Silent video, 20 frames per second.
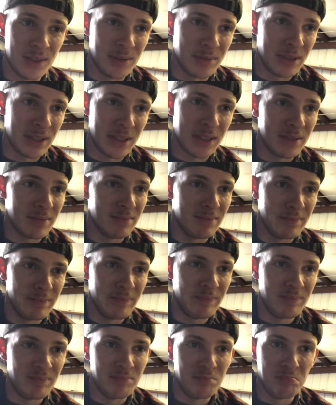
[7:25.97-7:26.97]
if I can
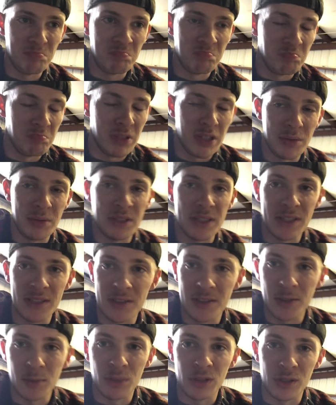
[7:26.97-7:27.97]
maybe get
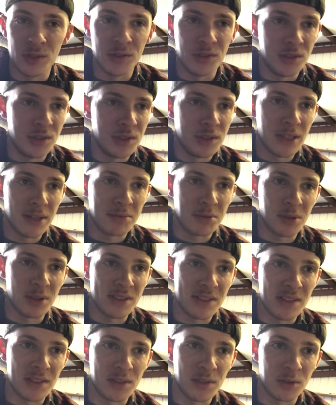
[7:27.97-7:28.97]
it to budge after it
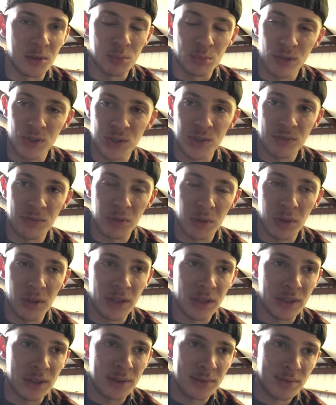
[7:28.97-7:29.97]
sits under pressure for
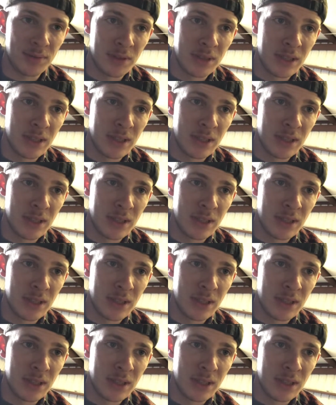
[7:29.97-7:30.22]
long enough.